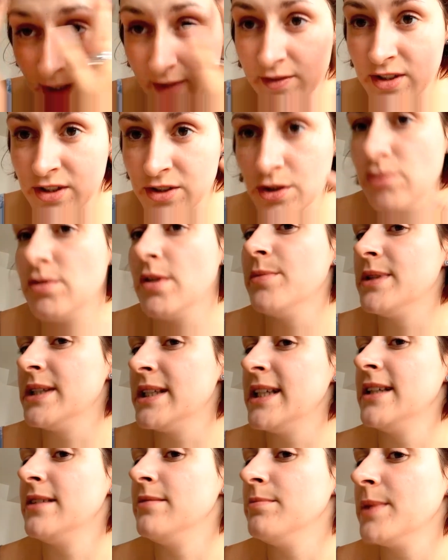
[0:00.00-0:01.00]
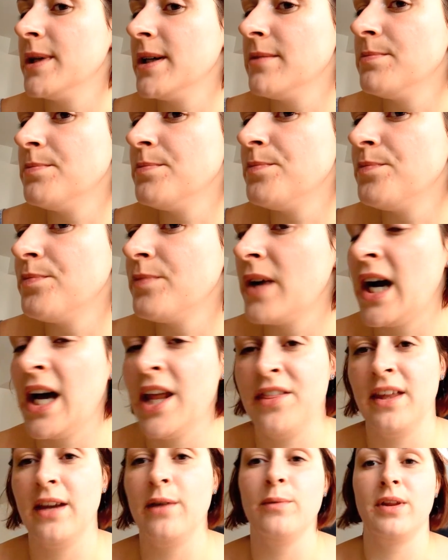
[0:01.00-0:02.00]
I've just not rubbed it in, but I
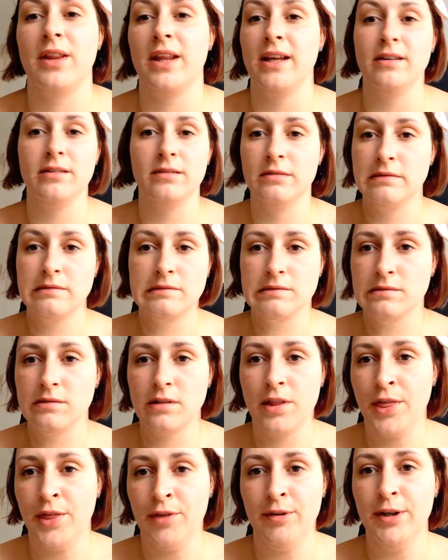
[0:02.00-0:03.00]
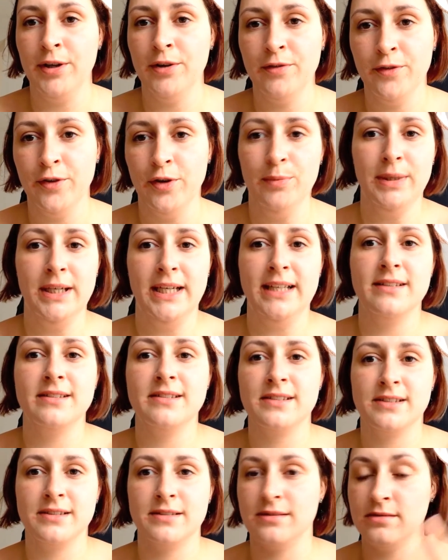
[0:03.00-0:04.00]
think within 3 or 4
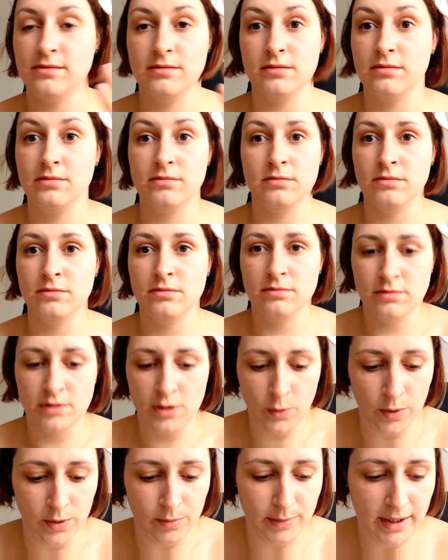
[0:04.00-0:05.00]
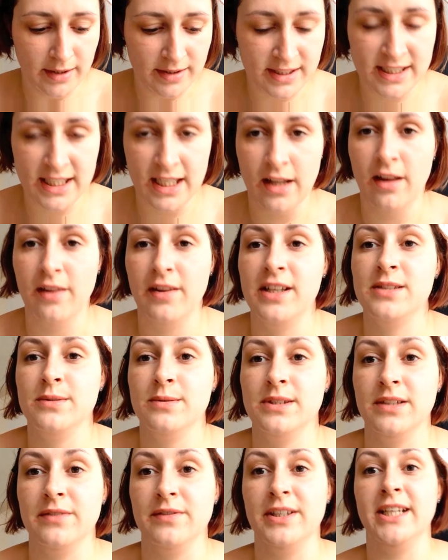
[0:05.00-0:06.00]
minutes you wouldn't be able to tell that this
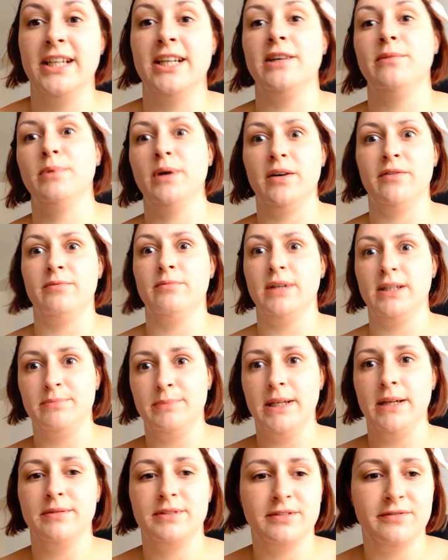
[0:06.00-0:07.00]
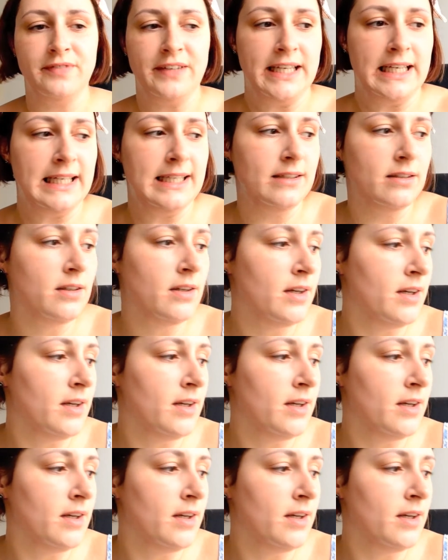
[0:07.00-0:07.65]
was in here, but I might be able to feel it.